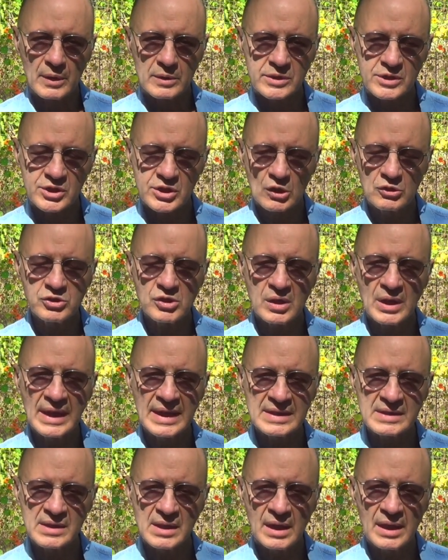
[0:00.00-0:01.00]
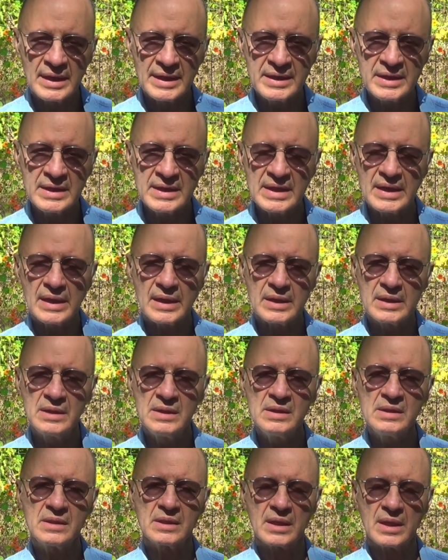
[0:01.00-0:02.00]
social anxiety
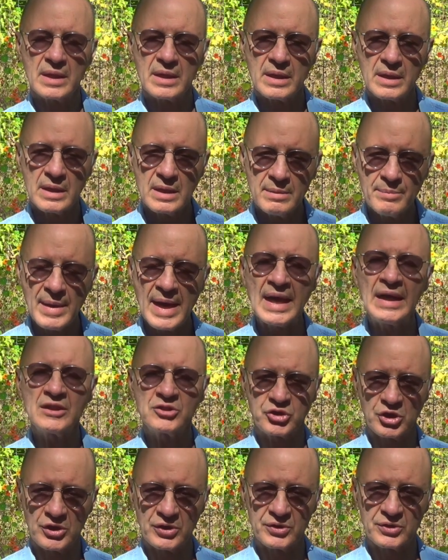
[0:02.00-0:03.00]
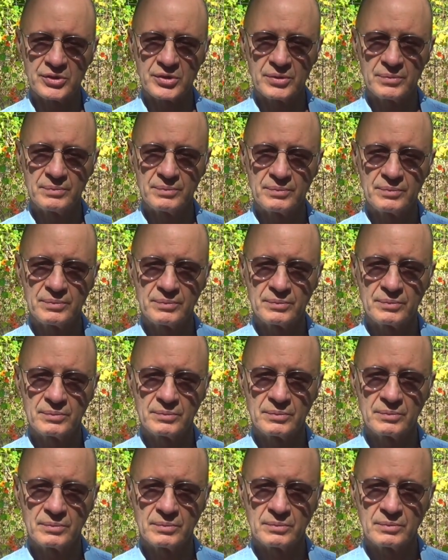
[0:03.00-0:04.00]
is imagined.
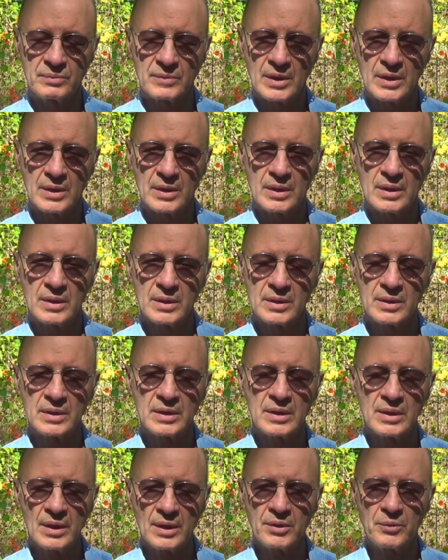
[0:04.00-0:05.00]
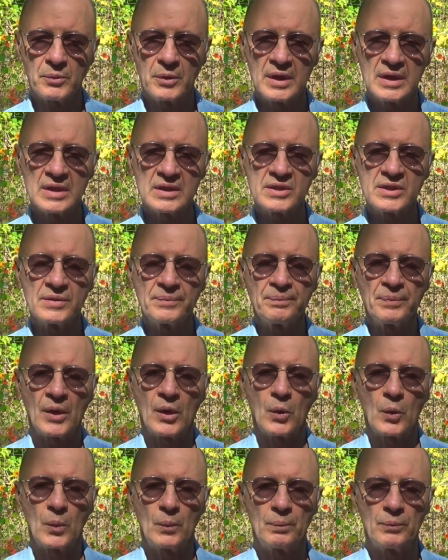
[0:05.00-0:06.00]
Uh, in other words,
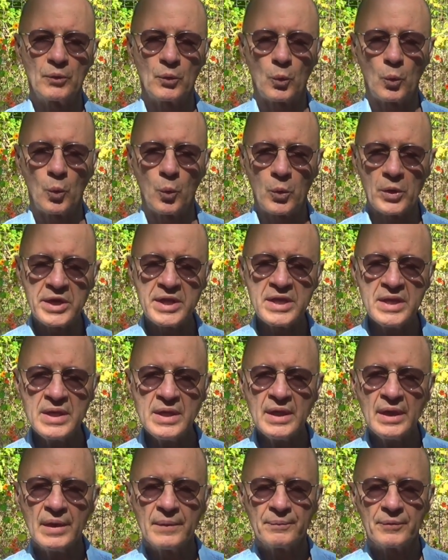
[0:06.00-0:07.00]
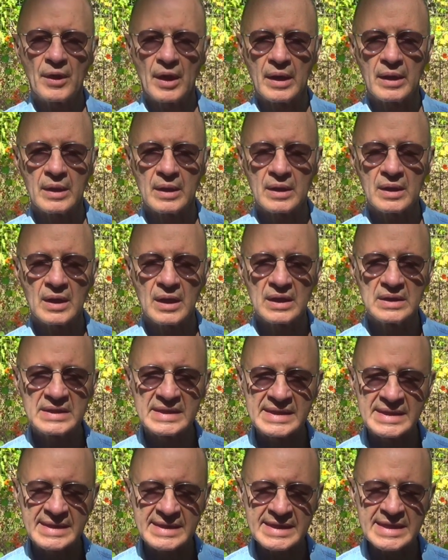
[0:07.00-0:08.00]
we uh,
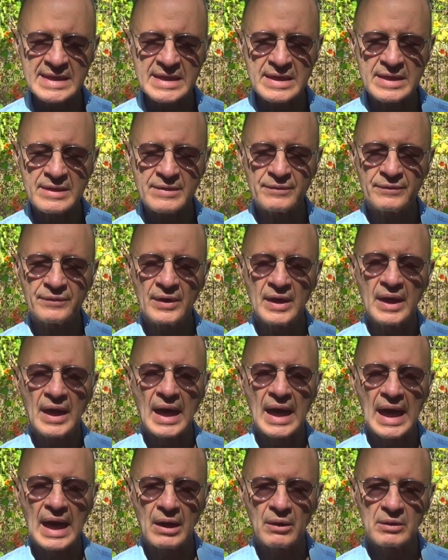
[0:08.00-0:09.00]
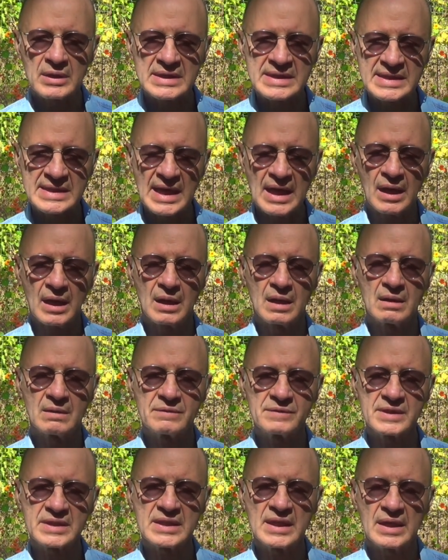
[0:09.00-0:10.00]
conceive
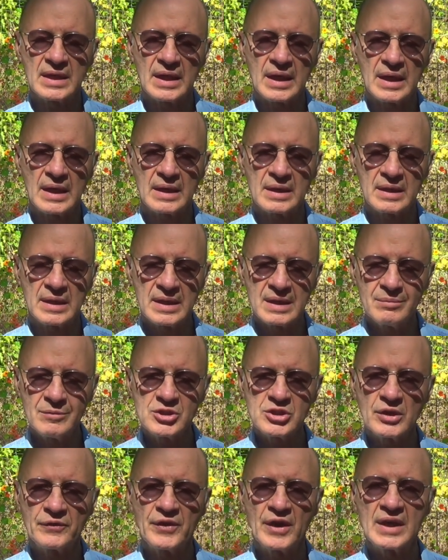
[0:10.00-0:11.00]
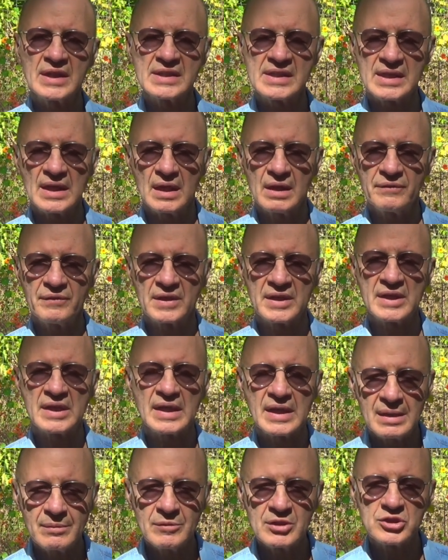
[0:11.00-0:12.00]
ourselves, uh, the image of ourselves and the
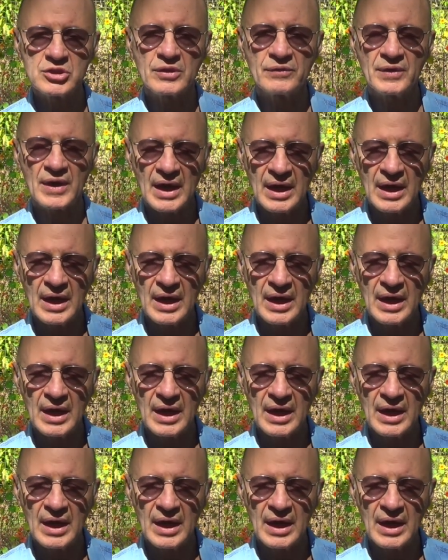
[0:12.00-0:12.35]
image of